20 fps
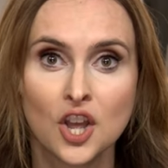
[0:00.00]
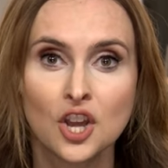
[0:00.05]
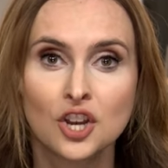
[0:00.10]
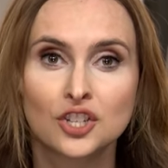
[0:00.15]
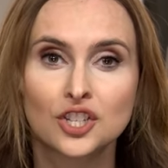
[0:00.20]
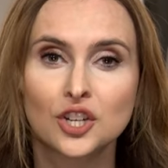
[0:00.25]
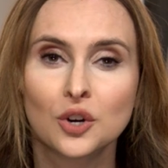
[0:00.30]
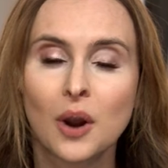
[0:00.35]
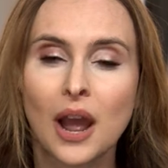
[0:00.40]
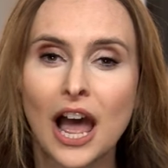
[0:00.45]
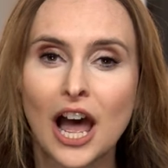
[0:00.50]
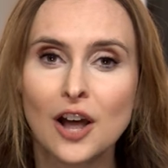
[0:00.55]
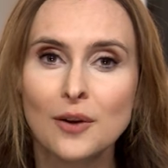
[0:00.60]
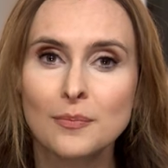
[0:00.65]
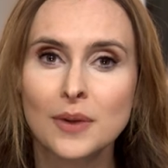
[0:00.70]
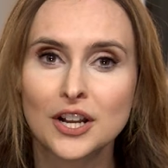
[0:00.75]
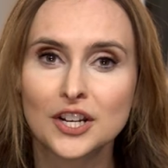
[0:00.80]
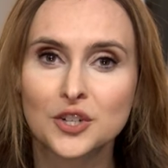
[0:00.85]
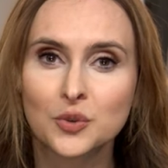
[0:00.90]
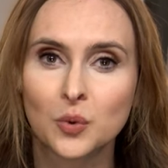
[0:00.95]
So, how
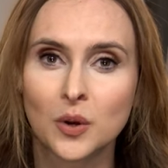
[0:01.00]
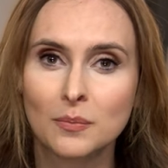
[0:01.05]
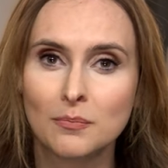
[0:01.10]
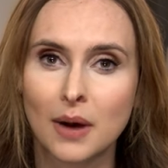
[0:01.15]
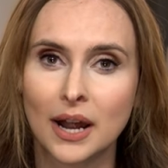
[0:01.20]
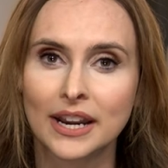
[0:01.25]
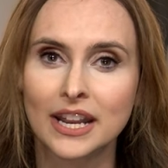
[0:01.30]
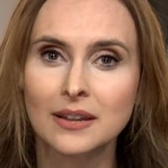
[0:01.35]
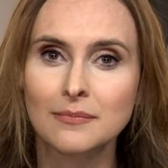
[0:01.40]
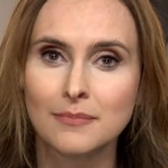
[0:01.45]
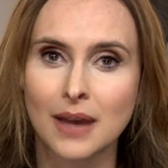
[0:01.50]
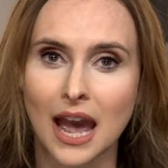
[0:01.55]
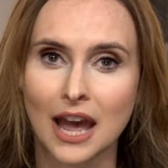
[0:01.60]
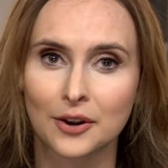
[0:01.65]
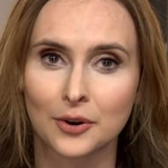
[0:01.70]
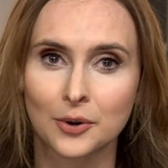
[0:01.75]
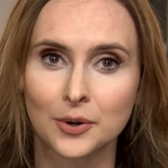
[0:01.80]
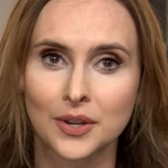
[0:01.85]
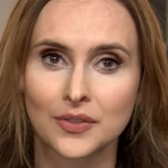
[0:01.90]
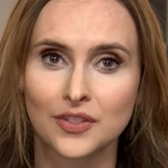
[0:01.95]
much will money
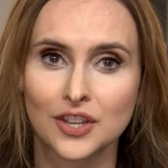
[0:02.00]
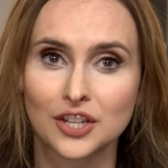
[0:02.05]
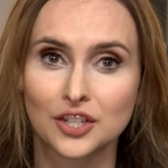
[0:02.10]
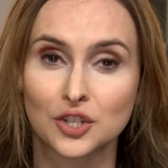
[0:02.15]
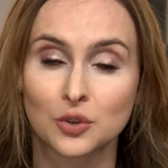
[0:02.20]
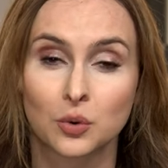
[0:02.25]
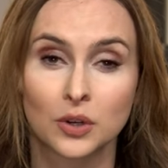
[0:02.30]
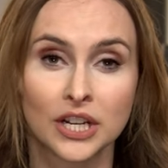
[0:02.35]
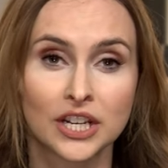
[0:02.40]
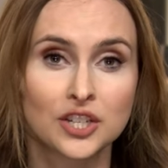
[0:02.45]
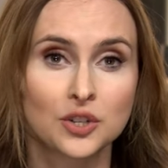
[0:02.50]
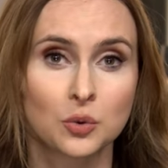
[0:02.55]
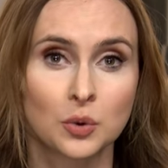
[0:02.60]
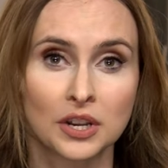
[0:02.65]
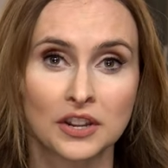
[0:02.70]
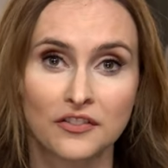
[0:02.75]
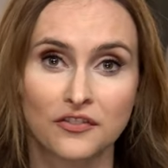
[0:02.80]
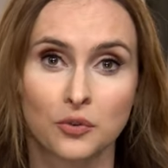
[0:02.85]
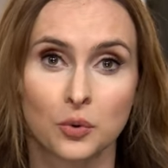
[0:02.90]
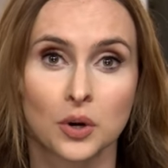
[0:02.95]
matter in the
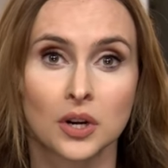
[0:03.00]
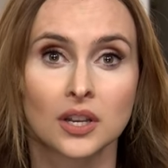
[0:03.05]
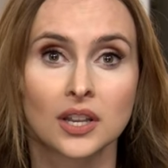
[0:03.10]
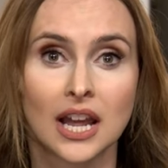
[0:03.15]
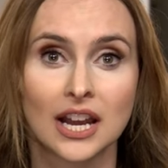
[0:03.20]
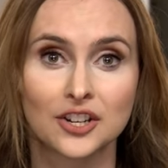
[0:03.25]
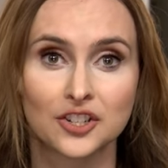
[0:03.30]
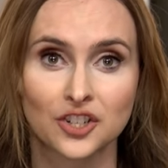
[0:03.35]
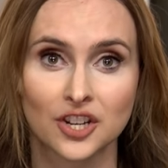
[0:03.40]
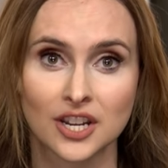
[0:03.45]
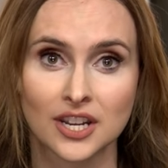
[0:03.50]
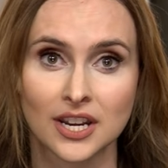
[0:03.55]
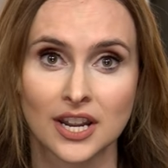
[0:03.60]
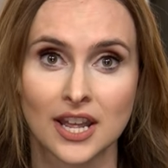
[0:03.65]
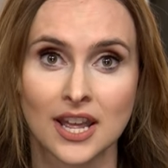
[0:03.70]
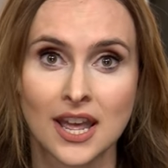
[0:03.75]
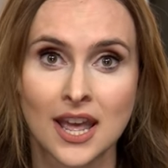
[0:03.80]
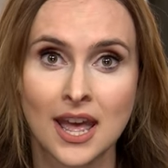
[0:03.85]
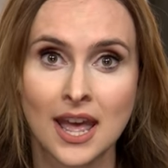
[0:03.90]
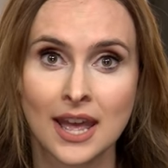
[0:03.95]
2024 election?
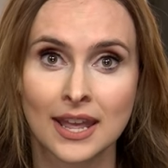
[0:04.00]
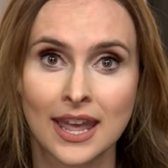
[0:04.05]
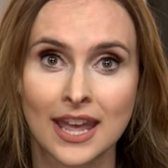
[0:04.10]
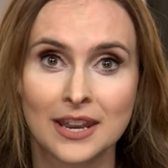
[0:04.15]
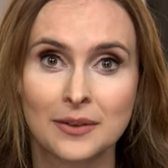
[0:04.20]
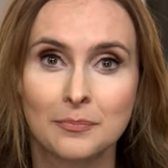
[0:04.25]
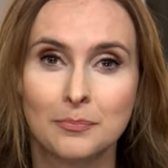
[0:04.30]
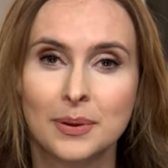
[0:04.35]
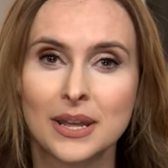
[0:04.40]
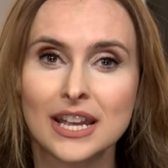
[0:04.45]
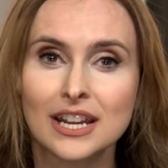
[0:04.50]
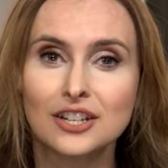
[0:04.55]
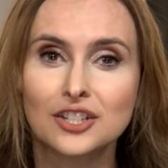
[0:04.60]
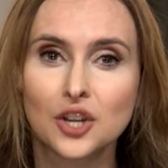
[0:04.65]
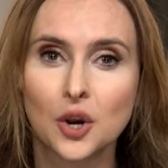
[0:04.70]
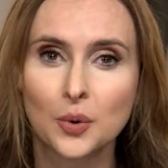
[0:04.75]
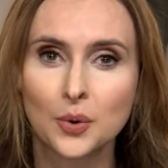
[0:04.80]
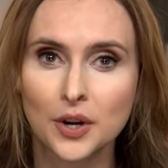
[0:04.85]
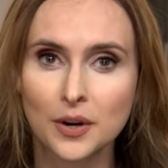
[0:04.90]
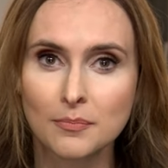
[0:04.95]
Can big
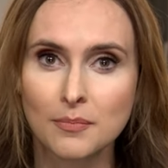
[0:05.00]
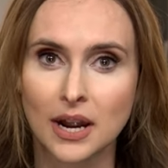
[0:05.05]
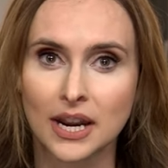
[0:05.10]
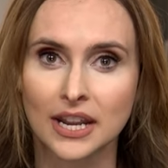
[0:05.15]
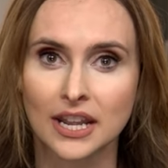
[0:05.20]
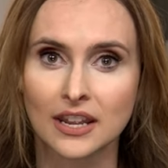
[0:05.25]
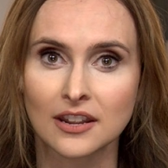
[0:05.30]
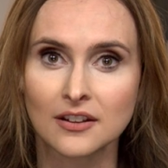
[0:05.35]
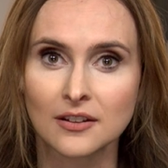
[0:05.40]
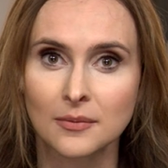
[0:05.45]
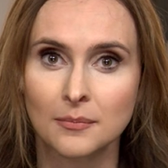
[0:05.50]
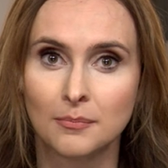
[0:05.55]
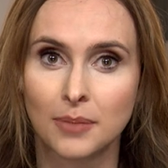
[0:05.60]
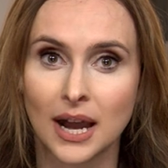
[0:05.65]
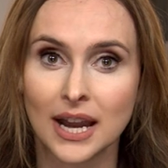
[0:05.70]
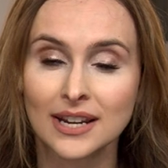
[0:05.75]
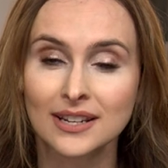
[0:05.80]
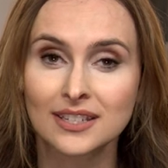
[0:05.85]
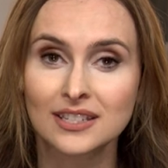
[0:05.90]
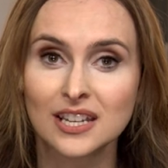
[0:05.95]
donor money
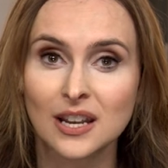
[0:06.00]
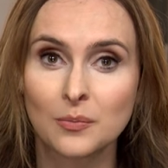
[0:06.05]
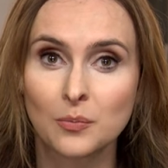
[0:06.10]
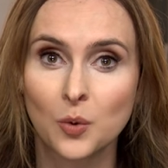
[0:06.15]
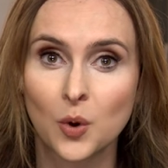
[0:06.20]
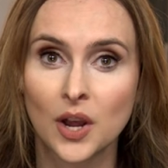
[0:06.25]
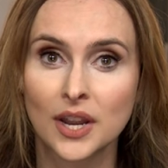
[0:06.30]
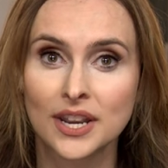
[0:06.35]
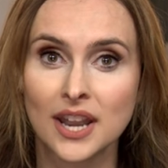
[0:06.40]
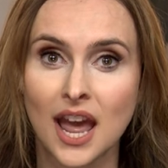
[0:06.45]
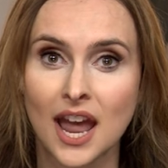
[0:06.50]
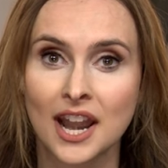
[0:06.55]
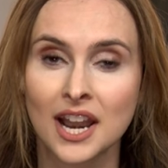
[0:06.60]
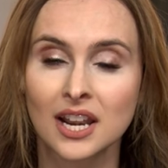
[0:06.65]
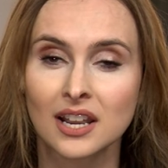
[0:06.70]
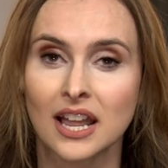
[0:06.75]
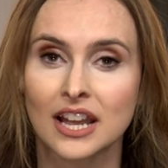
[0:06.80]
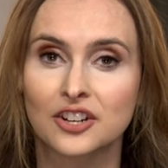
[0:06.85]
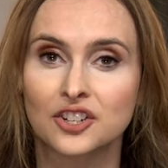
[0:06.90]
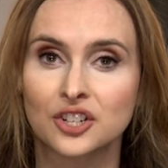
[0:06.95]
buy someone an
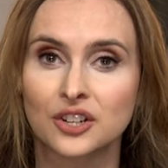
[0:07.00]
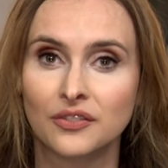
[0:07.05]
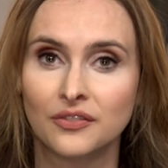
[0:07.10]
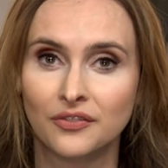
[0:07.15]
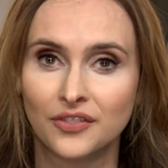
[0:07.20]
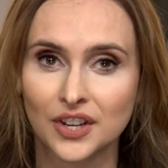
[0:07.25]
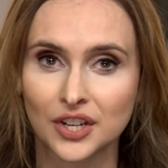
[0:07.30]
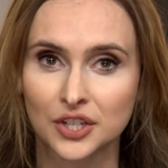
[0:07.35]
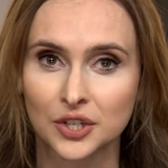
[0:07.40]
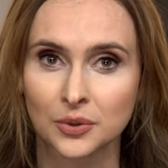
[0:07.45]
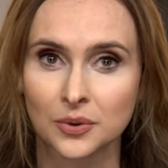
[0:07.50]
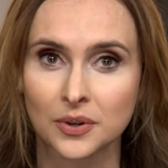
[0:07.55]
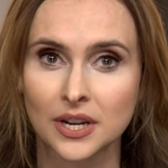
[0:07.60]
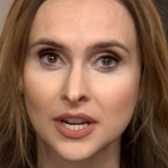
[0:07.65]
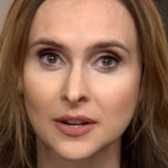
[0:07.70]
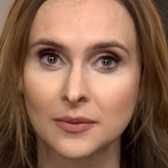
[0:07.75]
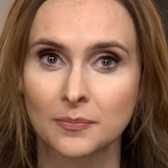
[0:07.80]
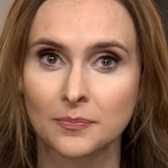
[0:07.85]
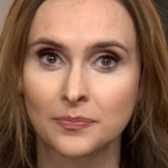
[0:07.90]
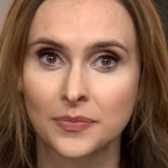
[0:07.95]
election
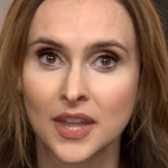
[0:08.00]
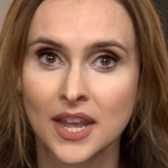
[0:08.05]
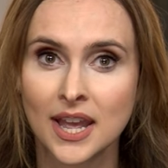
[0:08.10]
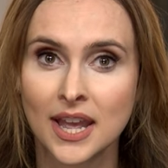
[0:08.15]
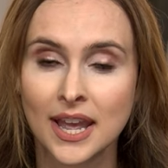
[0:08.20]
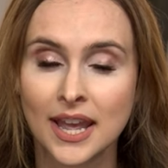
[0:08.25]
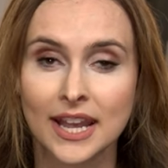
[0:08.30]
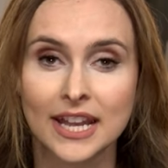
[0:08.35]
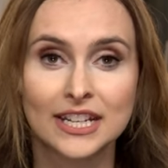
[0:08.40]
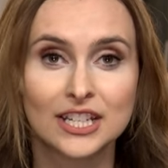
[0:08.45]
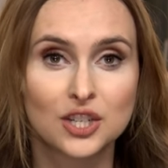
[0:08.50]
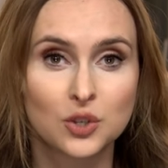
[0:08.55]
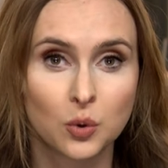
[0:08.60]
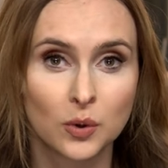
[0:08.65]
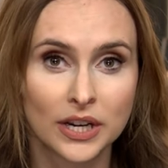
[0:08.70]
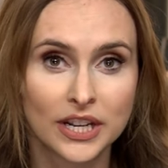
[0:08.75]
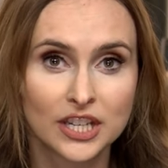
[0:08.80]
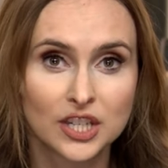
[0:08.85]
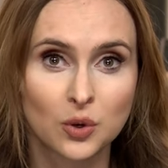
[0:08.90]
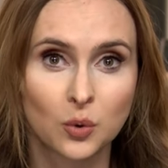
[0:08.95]
victory? In
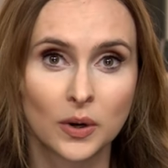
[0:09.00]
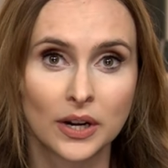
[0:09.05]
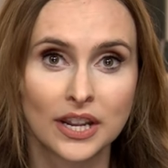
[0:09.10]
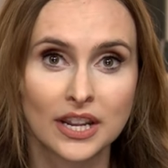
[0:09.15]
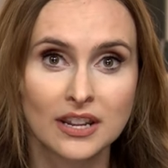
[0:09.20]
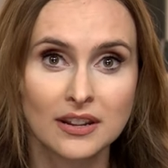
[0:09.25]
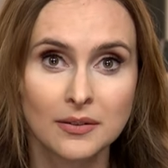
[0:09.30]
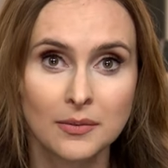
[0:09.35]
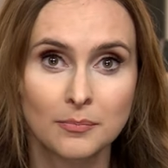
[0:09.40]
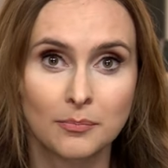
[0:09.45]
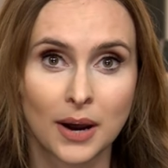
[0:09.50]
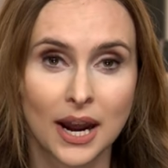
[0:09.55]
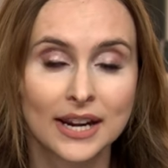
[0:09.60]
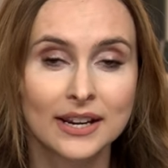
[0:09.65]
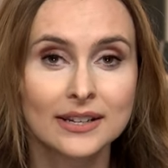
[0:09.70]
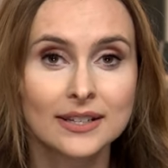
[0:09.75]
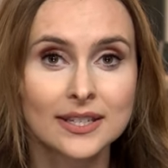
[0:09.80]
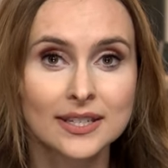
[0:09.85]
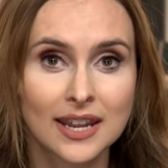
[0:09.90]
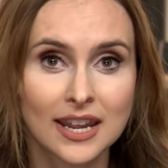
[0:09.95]
2020, Biden's